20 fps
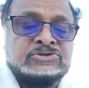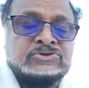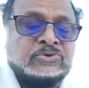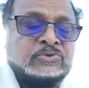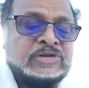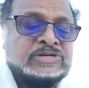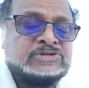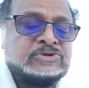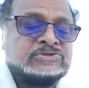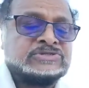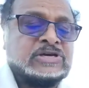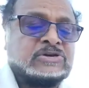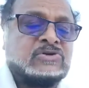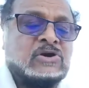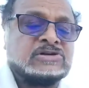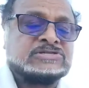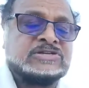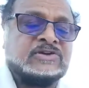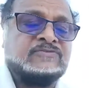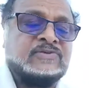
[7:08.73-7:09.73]
reduce the
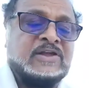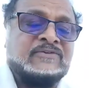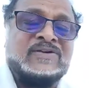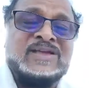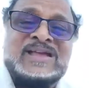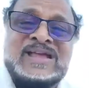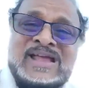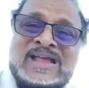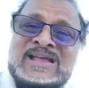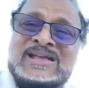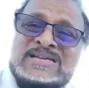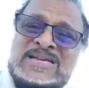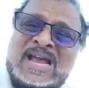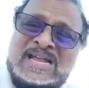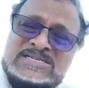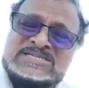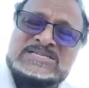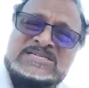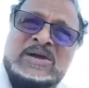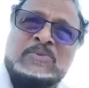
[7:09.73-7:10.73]
cost of living.
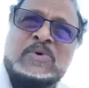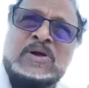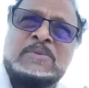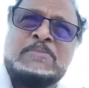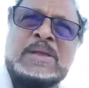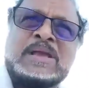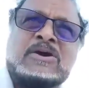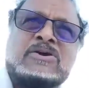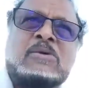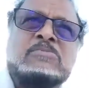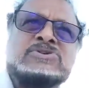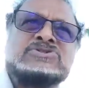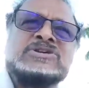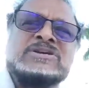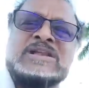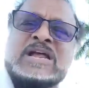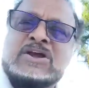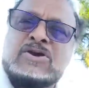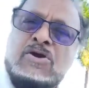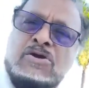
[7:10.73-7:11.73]
Yes, I want to make a commentary
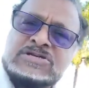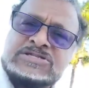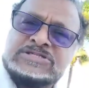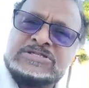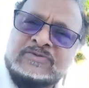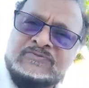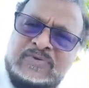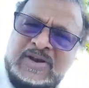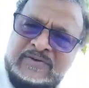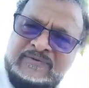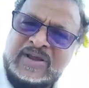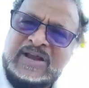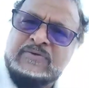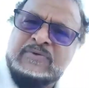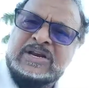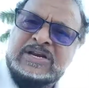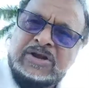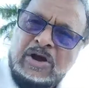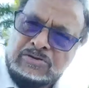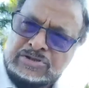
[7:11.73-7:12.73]
that cost of living
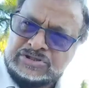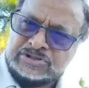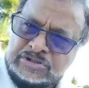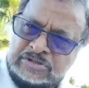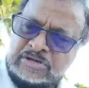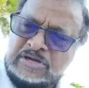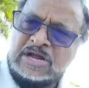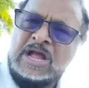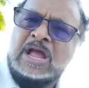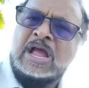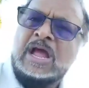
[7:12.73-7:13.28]
reduction